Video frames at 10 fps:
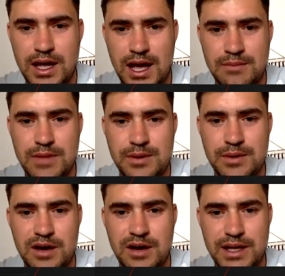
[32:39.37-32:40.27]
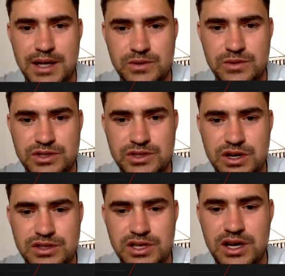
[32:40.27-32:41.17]
and maybe not make the
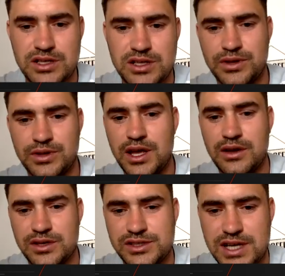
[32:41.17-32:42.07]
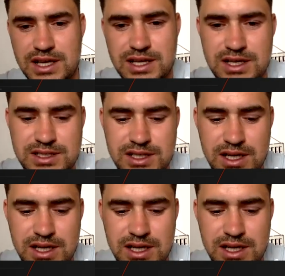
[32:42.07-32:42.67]
returns on it, but they understand that.